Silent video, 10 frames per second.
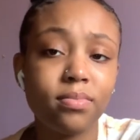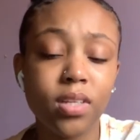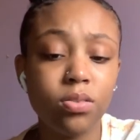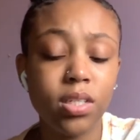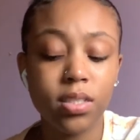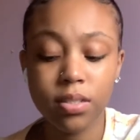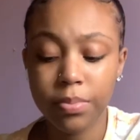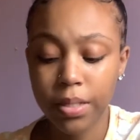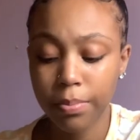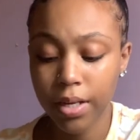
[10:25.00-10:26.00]
Don't listen to
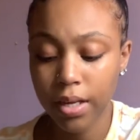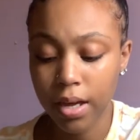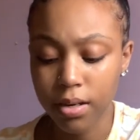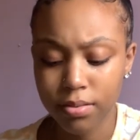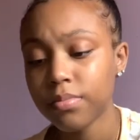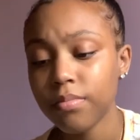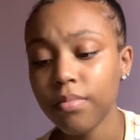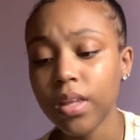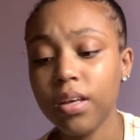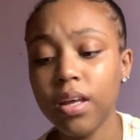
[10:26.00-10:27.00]
me, but yeah.
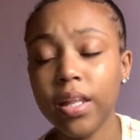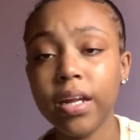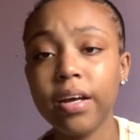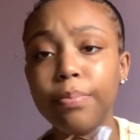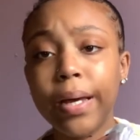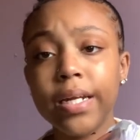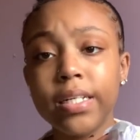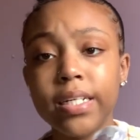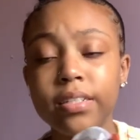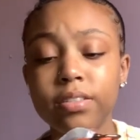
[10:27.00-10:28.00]
And I have panty
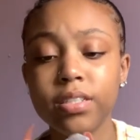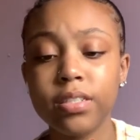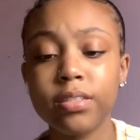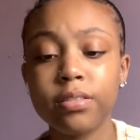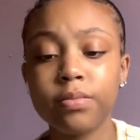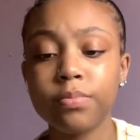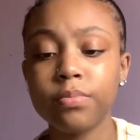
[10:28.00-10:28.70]
liners in here,